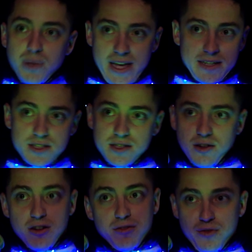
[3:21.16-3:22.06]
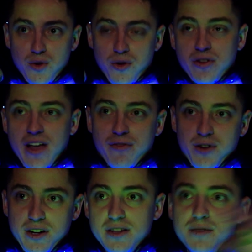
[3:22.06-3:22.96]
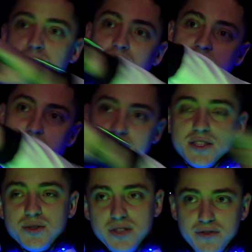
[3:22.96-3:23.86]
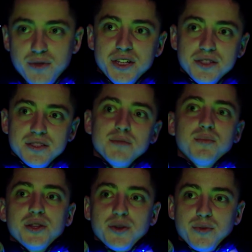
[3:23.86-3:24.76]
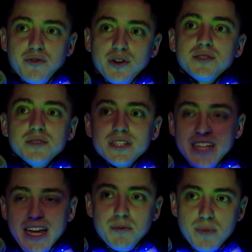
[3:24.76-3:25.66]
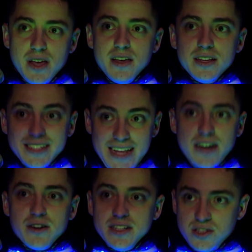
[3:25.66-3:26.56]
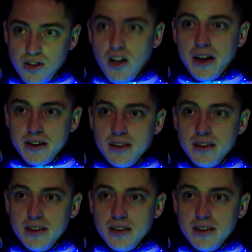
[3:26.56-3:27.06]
place of Northern Africa, Mediterranean, so different regions, but they're referring to the same Saturnist god.